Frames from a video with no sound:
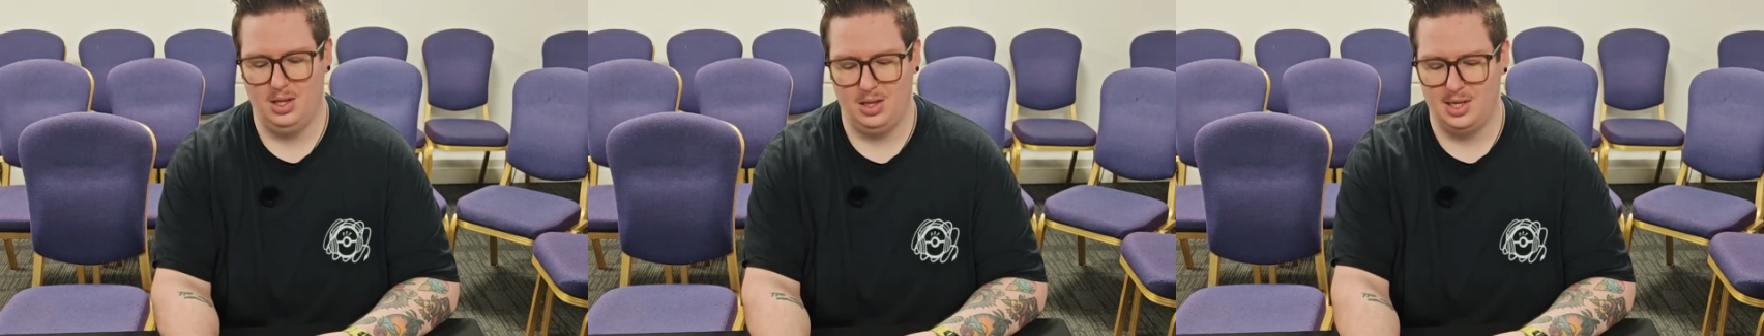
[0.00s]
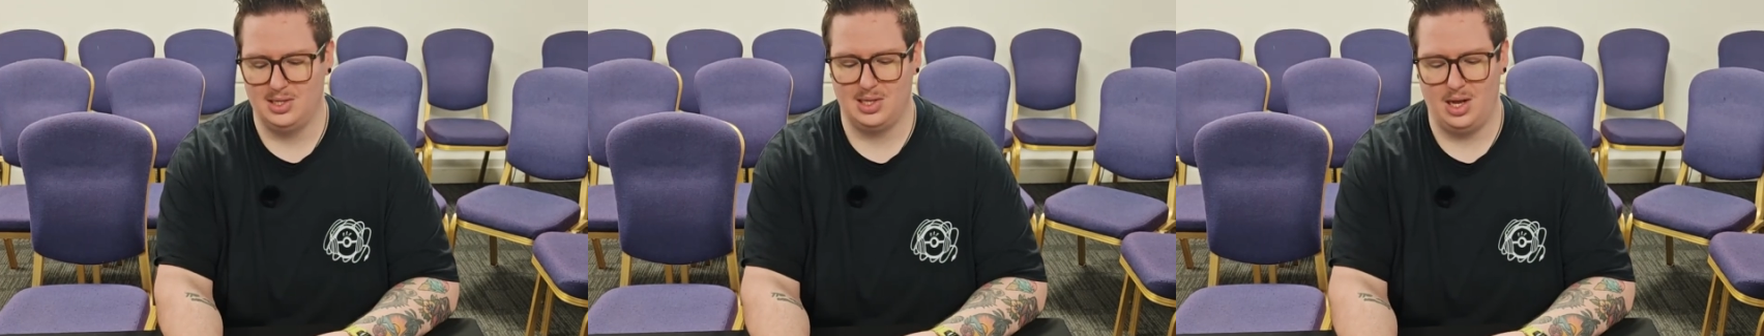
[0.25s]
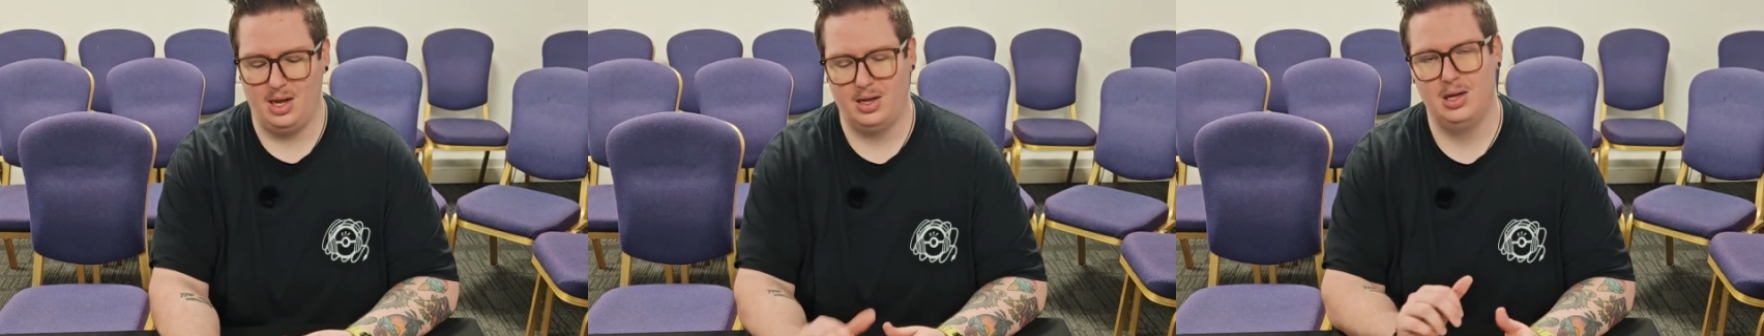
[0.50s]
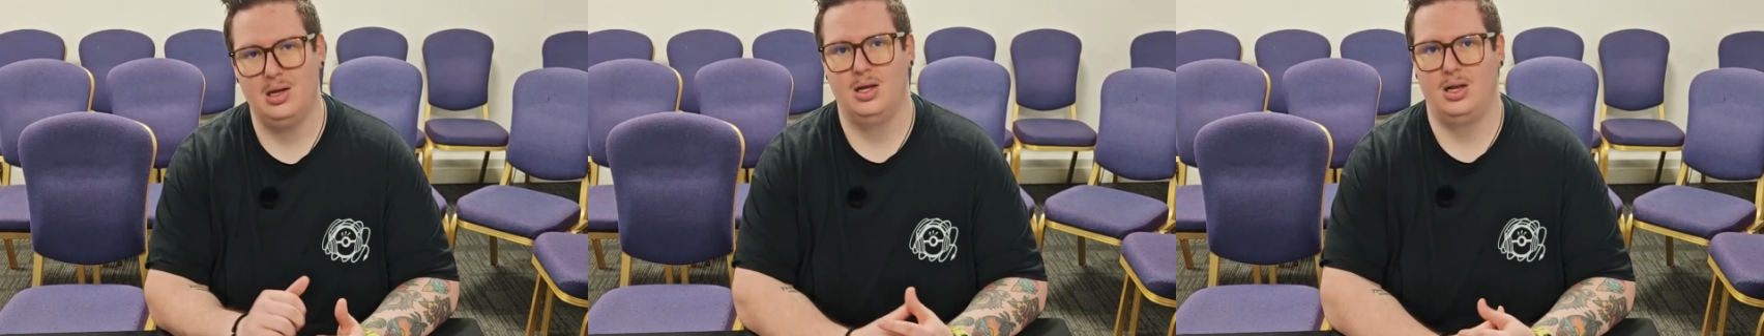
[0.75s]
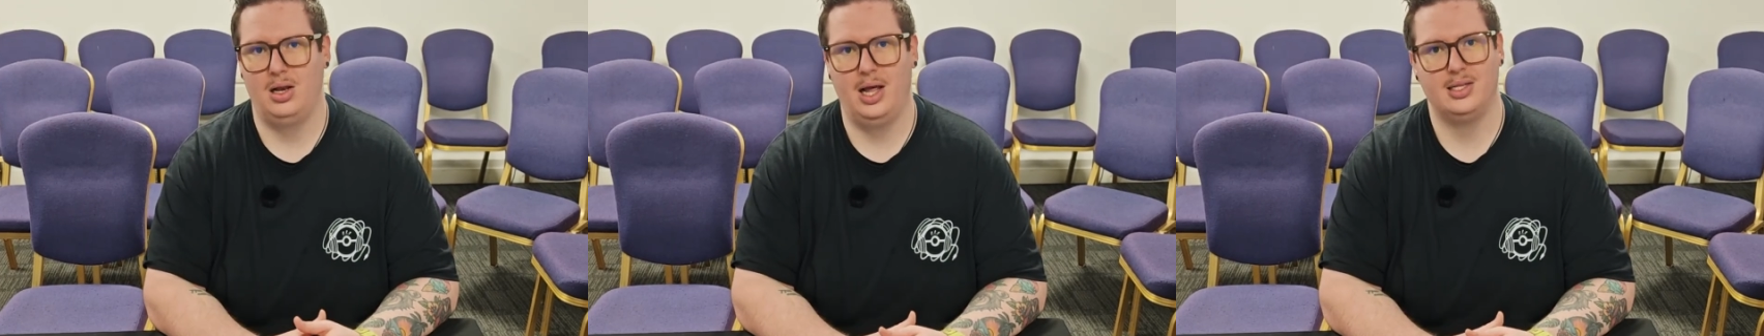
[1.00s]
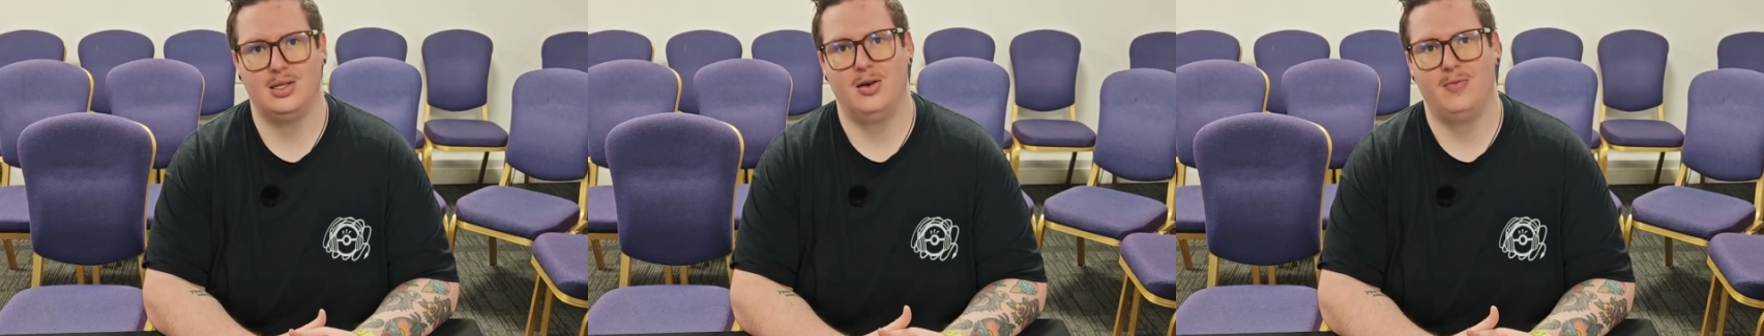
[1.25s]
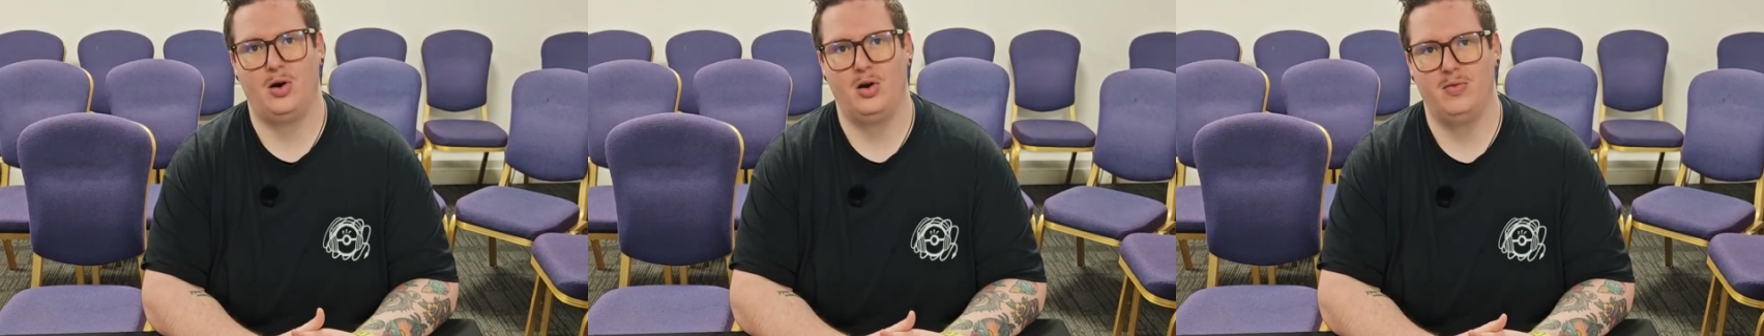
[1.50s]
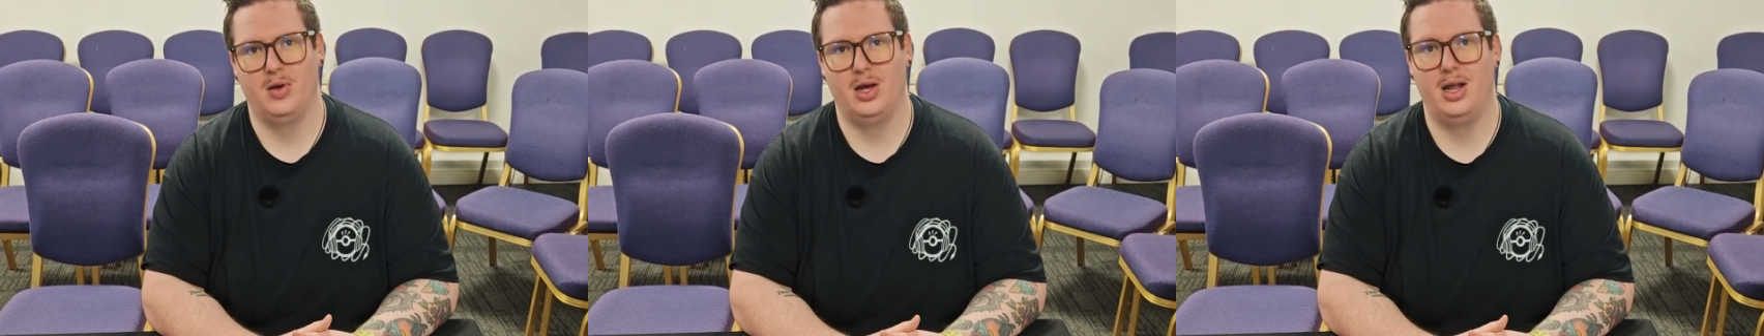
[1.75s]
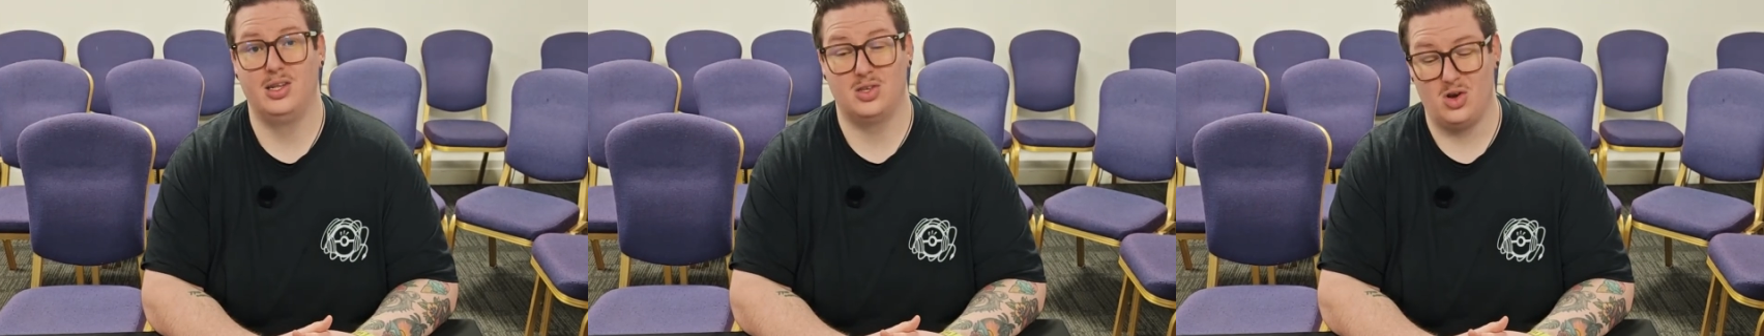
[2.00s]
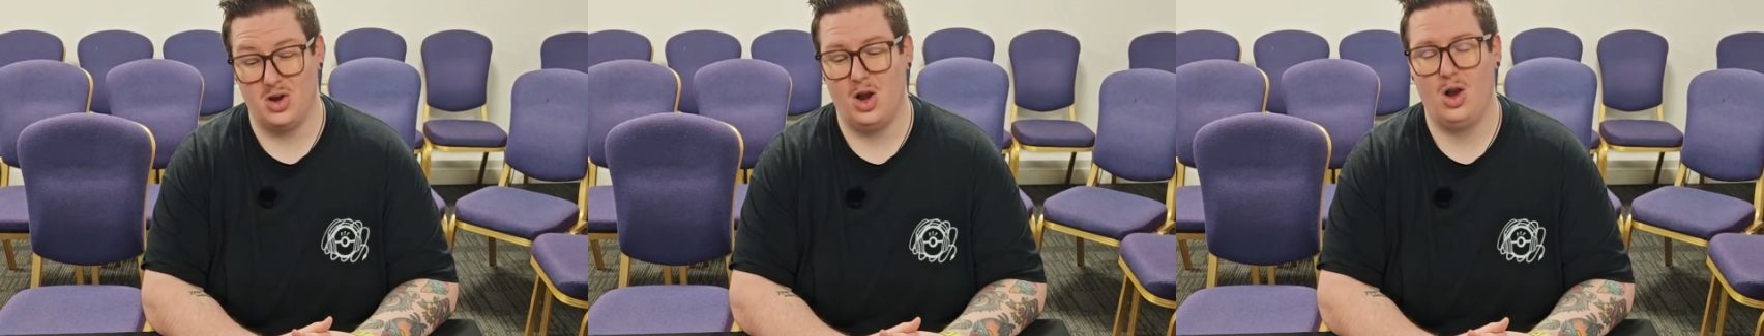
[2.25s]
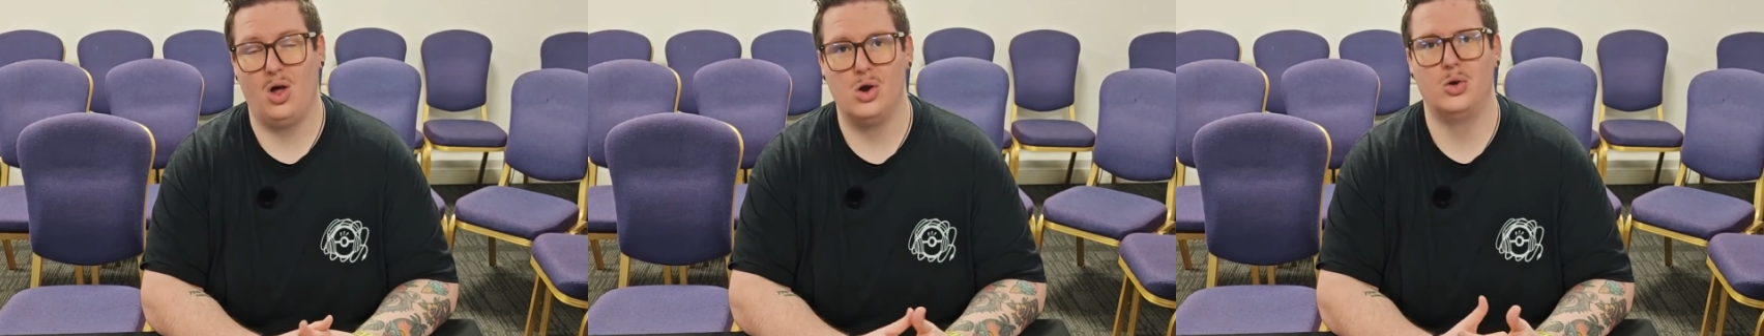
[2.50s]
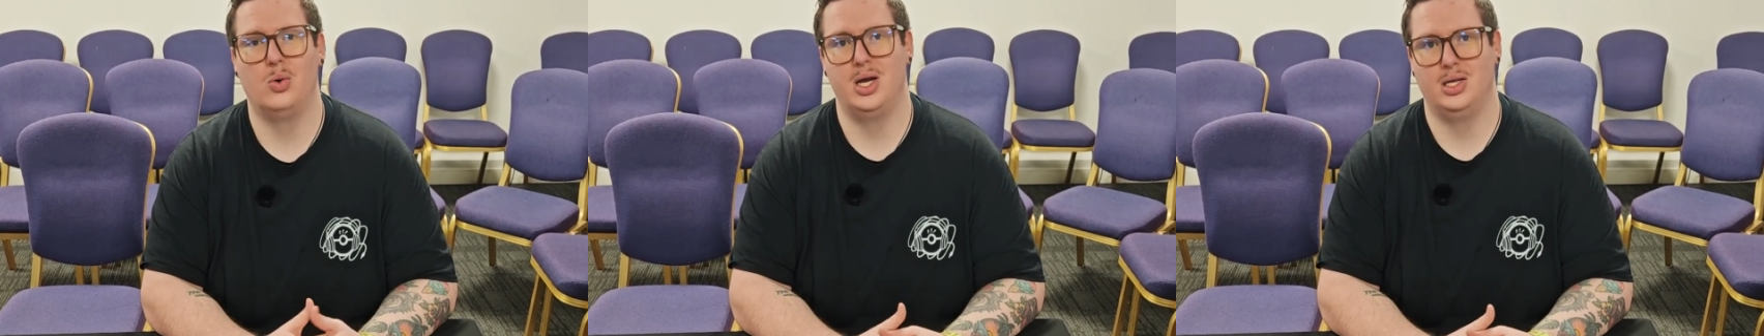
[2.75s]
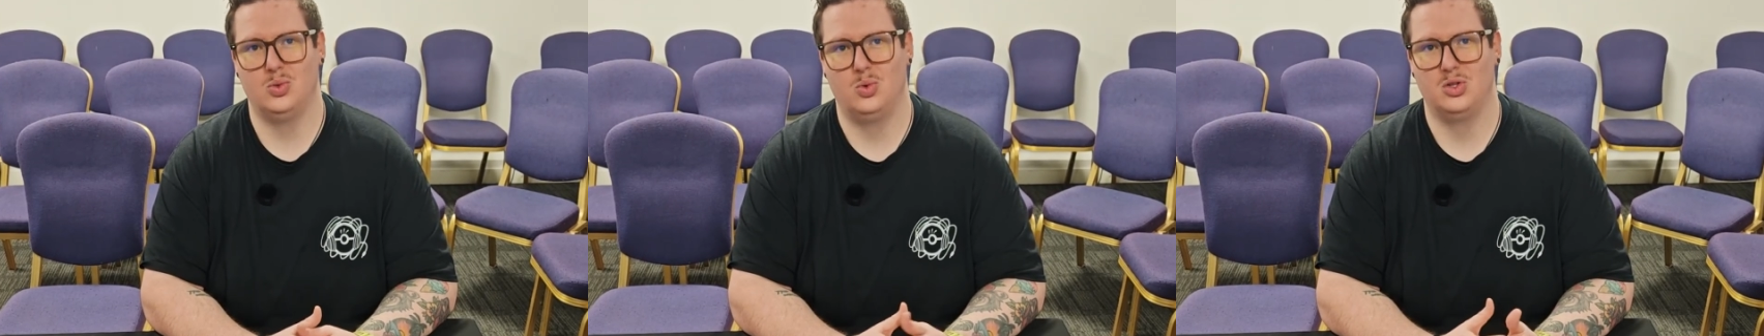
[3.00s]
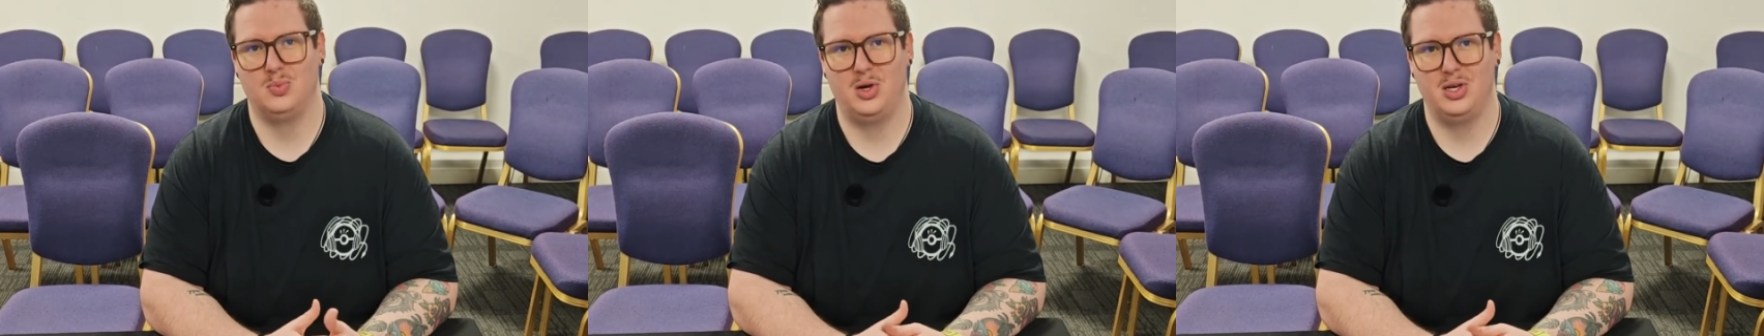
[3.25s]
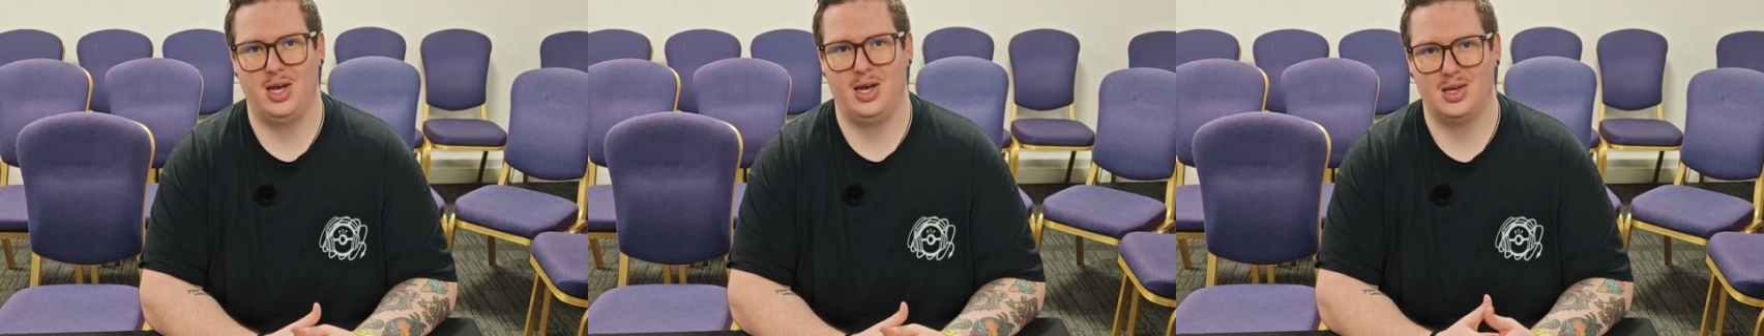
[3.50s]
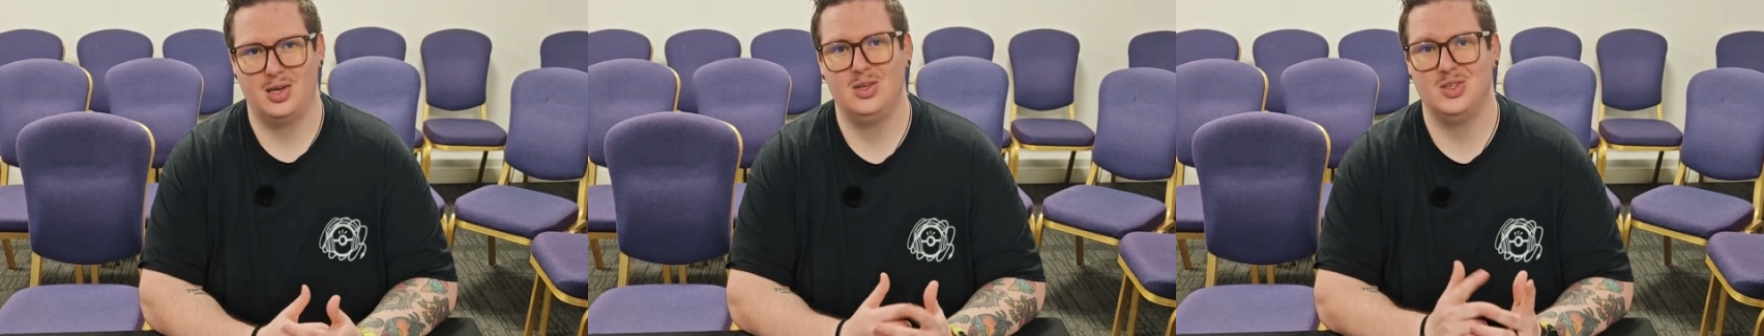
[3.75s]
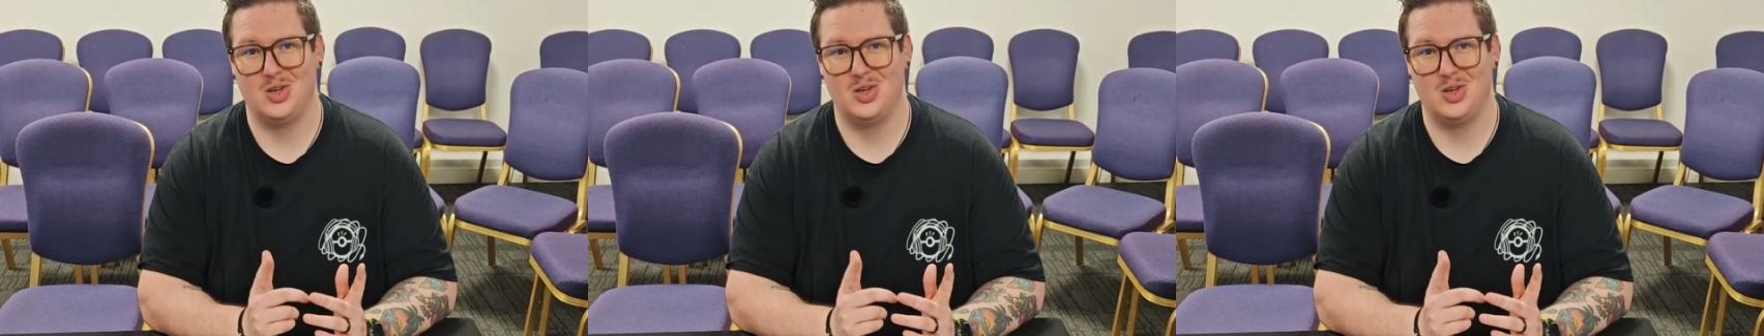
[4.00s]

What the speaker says: This stack, less than a fiver, and it's gone a long way towards my deck.